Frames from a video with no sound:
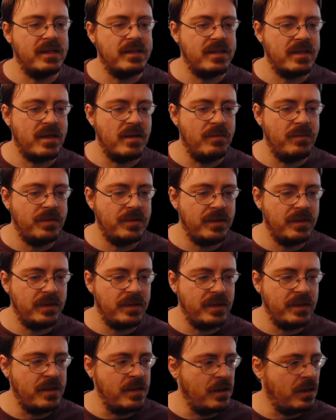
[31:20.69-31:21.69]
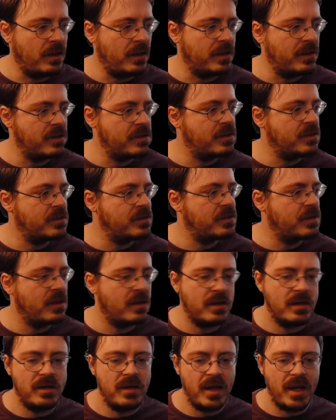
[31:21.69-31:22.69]
It's a completely
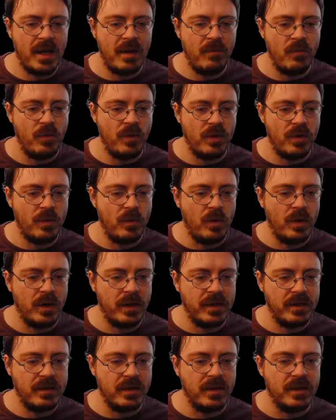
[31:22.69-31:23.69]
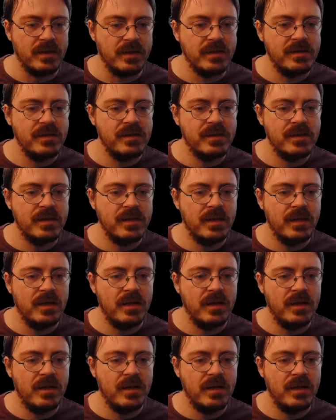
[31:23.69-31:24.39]
non-associated name with what it does